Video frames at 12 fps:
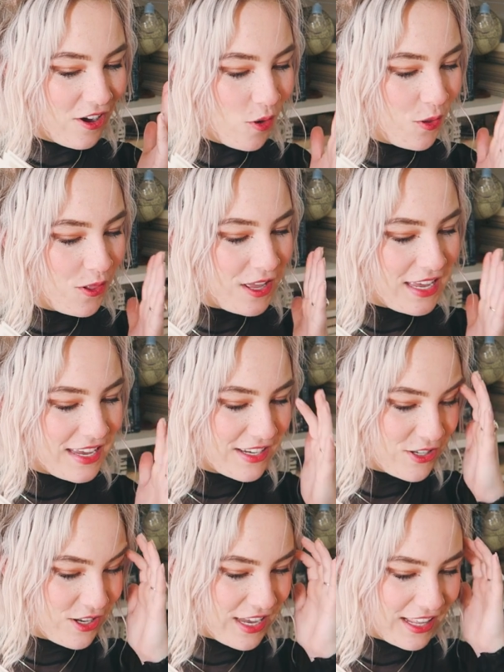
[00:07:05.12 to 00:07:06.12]
all
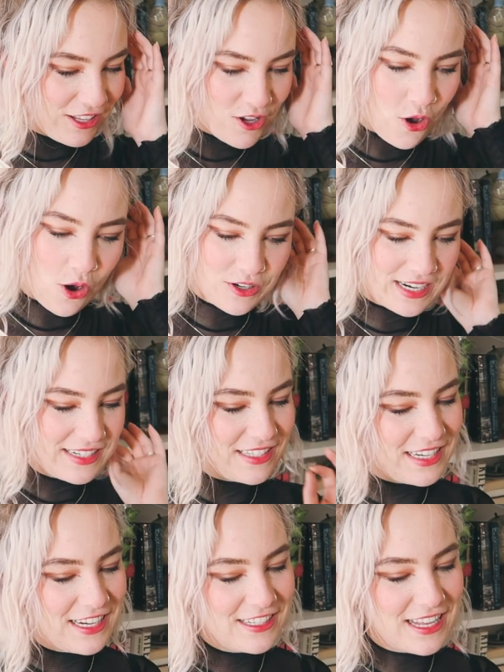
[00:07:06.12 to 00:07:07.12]
eager to kill a god and
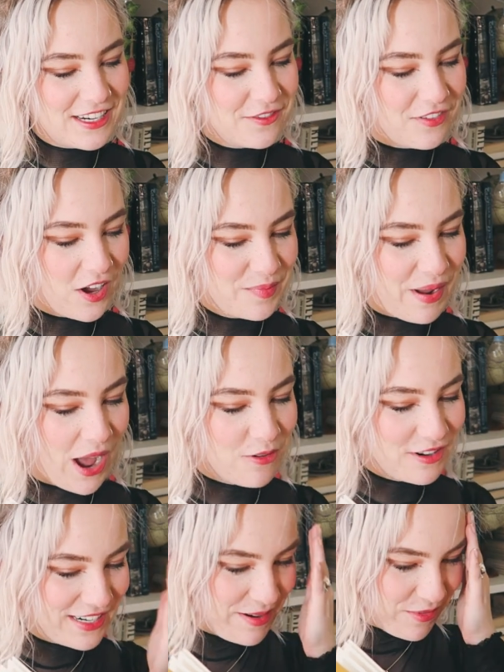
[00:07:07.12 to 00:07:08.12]
seize their divine
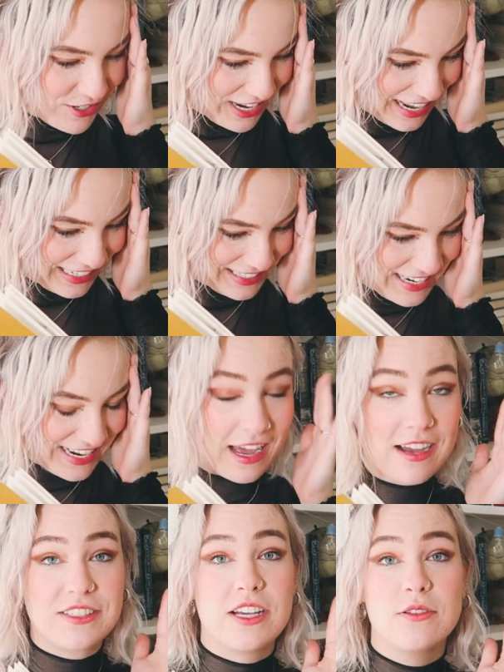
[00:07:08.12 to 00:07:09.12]
power and immortality.
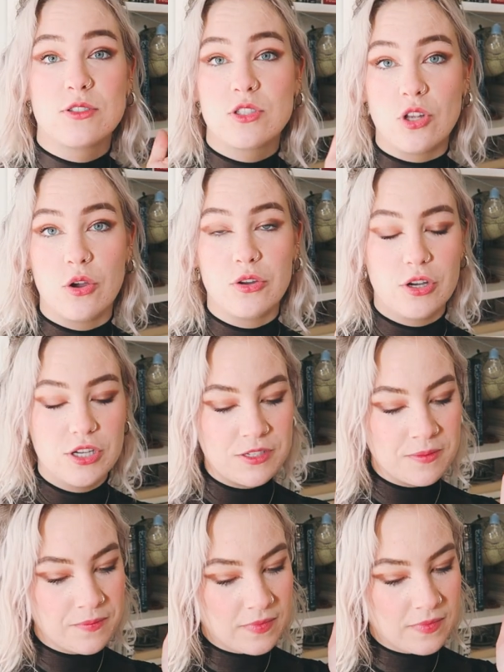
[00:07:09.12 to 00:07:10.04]
That sounds so good.